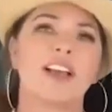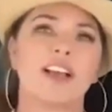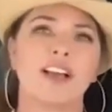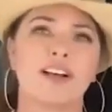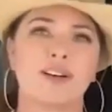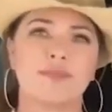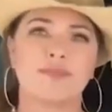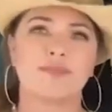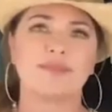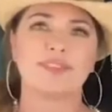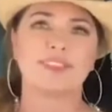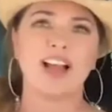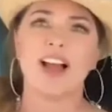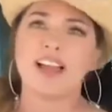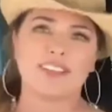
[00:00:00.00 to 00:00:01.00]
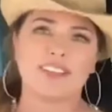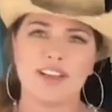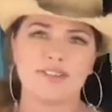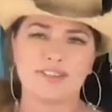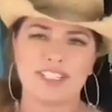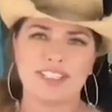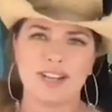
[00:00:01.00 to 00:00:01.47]
I
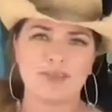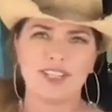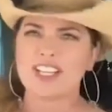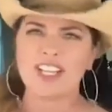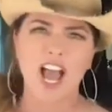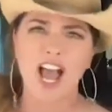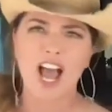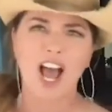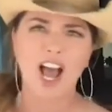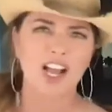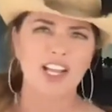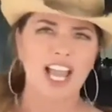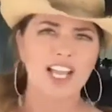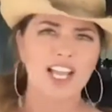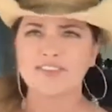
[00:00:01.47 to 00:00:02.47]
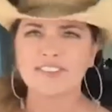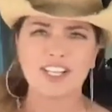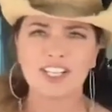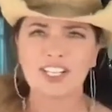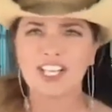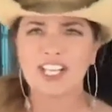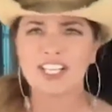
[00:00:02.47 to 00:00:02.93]
loved it. I'm like, yeah, I can
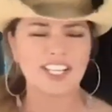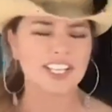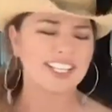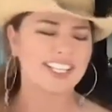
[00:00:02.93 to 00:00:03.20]
feel it.